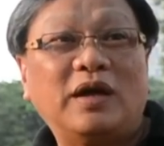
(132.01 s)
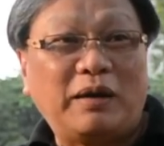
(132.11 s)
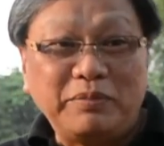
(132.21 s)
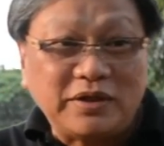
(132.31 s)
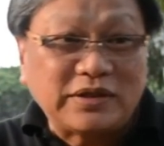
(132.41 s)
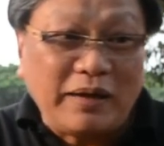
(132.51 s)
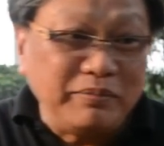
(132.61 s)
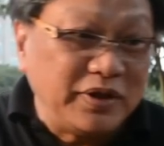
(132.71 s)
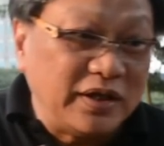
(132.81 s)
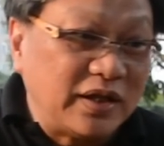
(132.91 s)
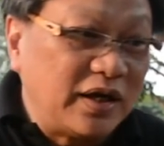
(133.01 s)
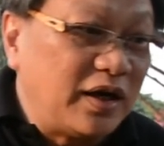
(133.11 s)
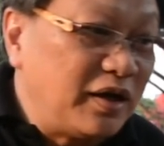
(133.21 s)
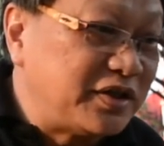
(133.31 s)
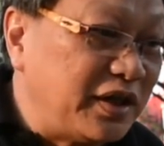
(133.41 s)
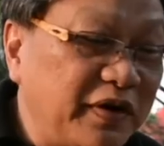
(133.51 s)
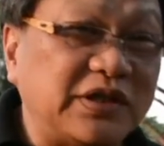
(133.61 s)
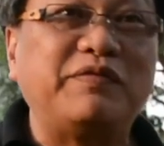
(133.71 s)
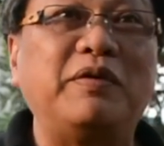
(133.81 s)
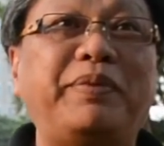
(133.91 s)
how many times did the civil
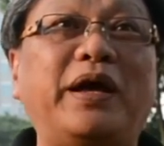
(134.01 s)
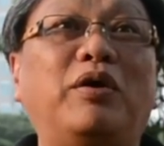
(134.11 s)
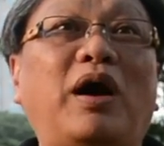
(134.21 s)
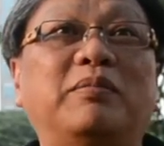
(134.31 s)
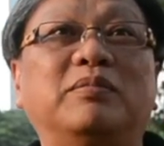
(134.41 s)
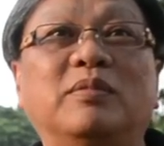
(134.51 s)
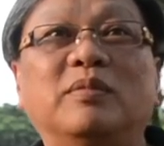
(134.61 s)
servant pay go up?